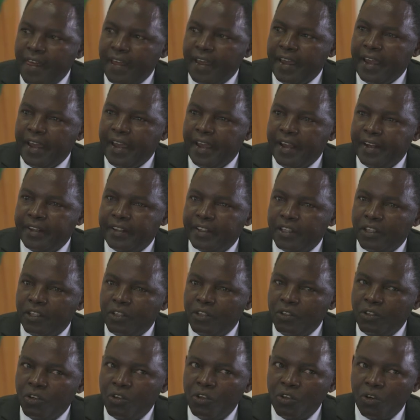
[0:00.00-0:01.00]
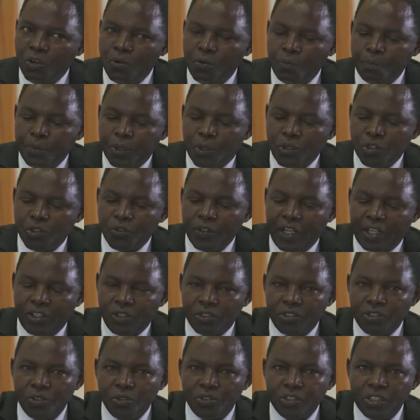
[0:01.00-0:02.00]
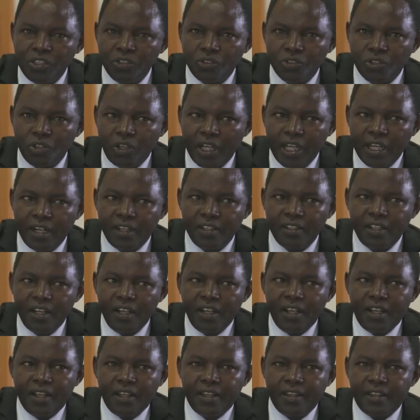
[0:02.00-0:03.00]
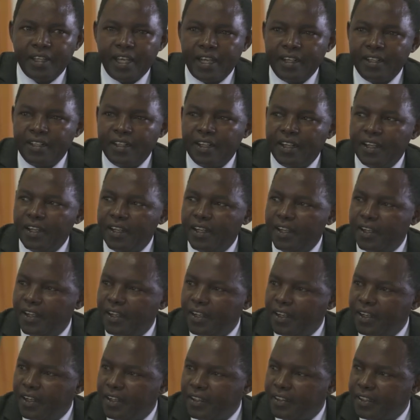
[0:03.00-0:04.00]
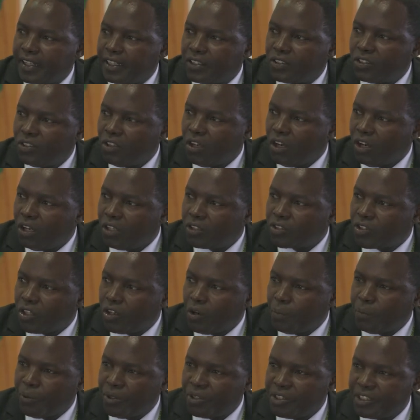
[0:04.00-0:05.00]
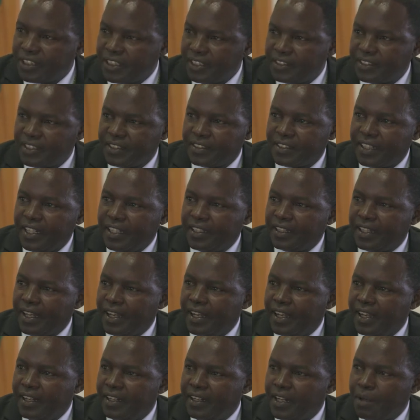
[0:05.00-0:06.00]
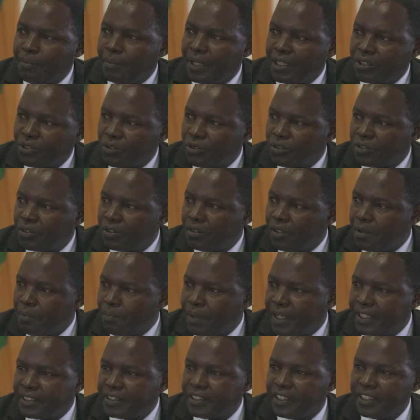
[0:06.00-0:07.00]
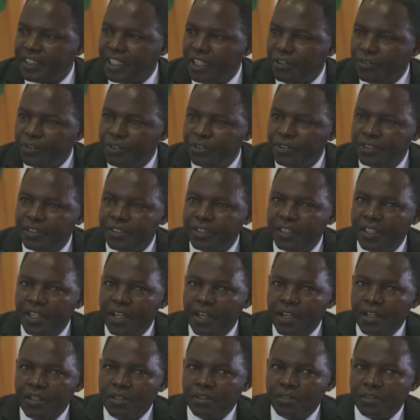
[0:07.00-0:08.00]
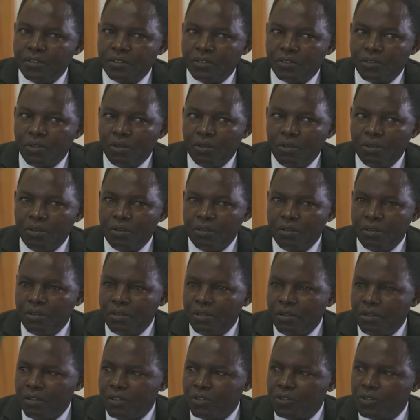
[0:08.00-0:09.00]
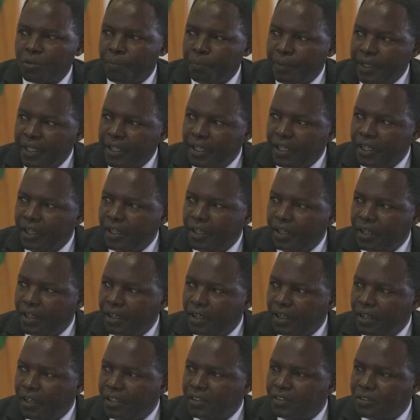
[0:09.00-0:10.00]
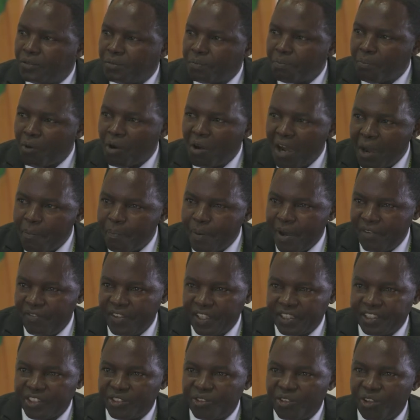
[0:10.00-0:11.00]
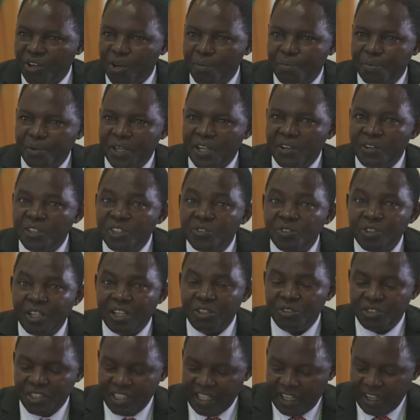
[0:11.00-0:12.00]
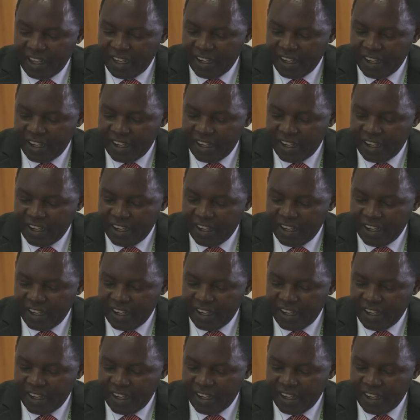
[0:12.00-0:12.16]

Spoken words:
and because we are not using soil, then there's no soil-borne diseases like nematodes, bacteria root. So to me, it's more a perfect crop if you are using